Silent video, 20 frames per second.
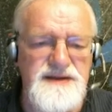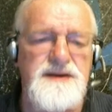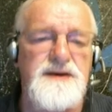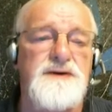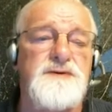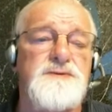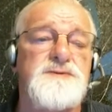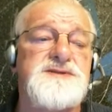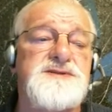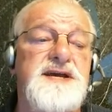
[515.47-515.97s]

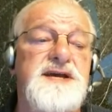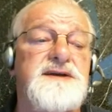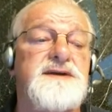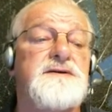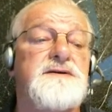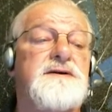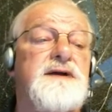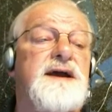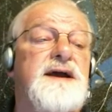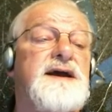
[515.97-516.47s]
knows.
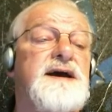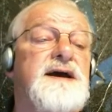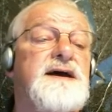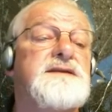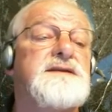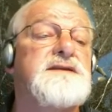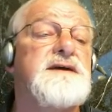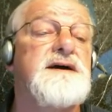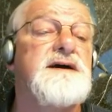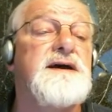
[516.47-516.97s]
Here
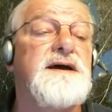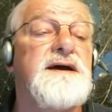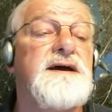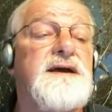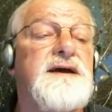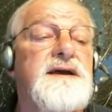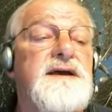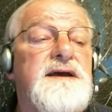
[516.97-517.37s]
at uh,